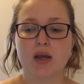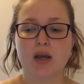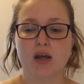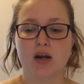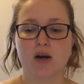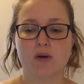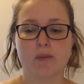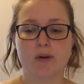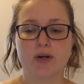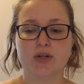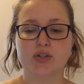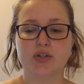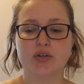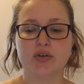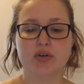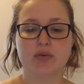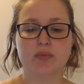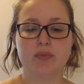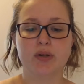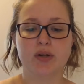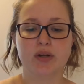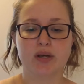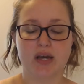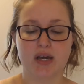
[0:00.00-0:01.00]
interpersonal
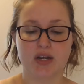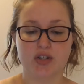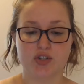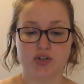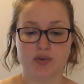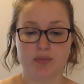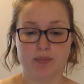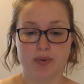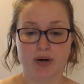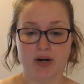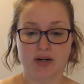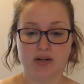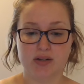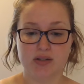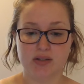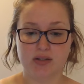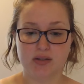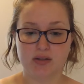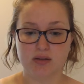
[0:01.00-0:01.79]
communication par